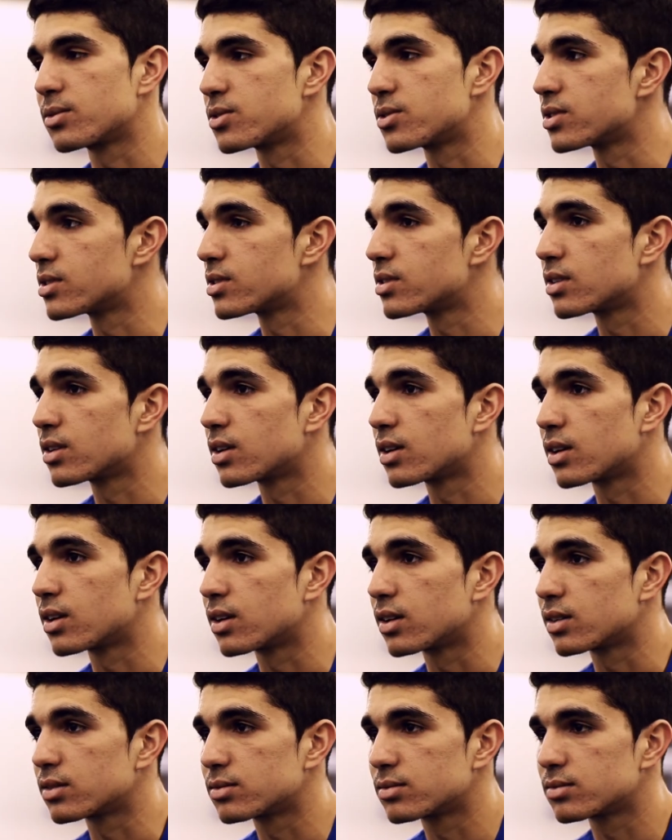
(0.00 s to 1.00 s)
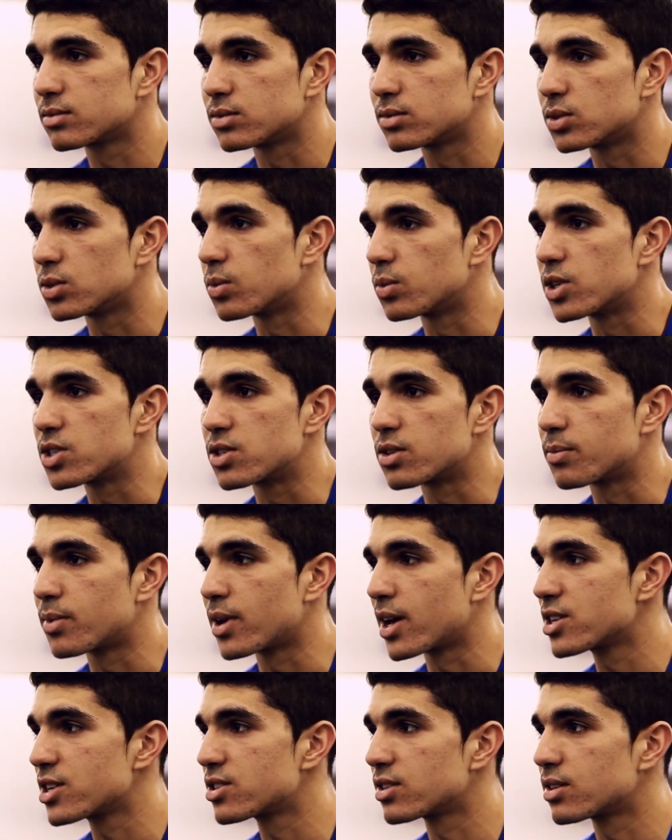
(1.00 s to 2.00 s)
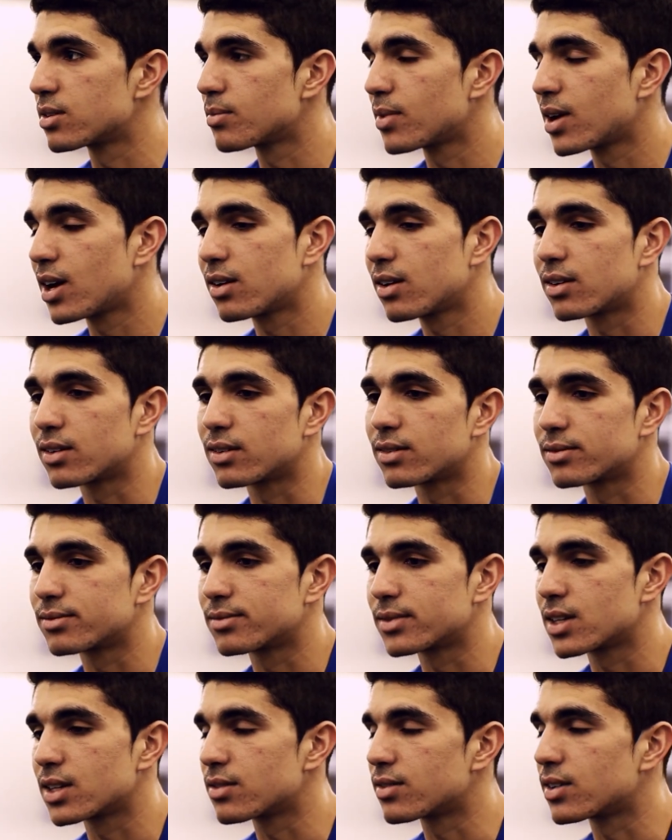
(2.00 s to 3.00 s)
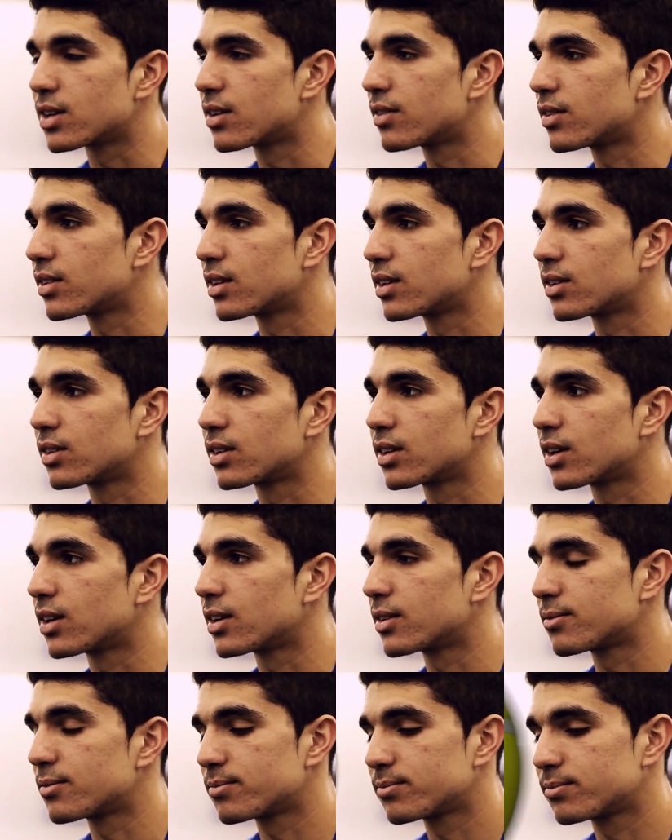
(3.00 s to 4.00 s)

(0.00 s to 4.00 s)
just do what you're passionate about and give it everything you got.